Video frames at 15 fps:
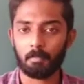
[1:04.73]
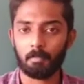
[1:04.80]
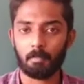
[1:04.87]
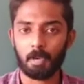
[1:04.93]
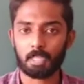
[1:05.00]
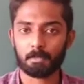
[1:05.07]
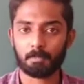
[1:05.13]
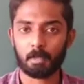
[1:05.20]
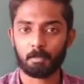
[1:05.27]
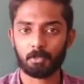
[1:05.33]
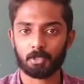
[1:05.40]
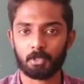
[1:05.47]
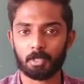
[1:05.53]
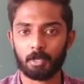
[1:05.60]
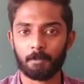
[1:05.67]
plus
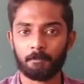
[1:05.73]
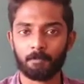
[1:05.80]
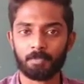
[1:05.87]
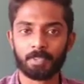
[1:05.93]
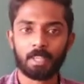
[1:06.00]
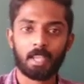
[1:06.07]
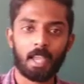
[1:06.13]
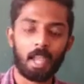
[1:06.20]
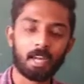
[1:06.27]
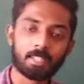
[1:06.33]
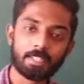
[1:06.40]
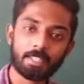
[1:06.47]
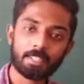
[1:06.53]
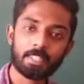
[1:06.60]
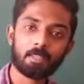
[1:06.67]
preposition,
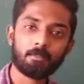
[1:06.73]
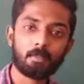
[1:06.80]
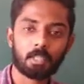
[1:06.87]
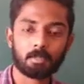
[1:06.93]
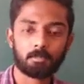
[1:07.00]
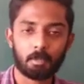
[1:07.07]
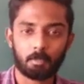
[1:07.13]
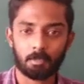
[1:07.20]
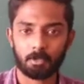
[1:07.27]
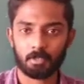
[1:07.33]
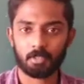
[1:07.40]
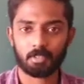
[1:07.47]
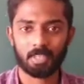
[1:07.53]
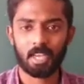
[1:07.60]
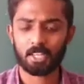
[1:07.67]
adjective plus
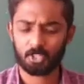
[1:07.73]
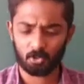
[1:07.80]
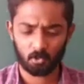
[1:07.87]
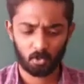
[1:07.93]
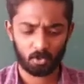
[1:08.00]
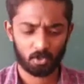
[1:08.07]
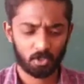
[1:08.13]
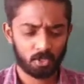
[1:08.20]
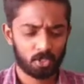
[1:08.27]
preposition, and so on.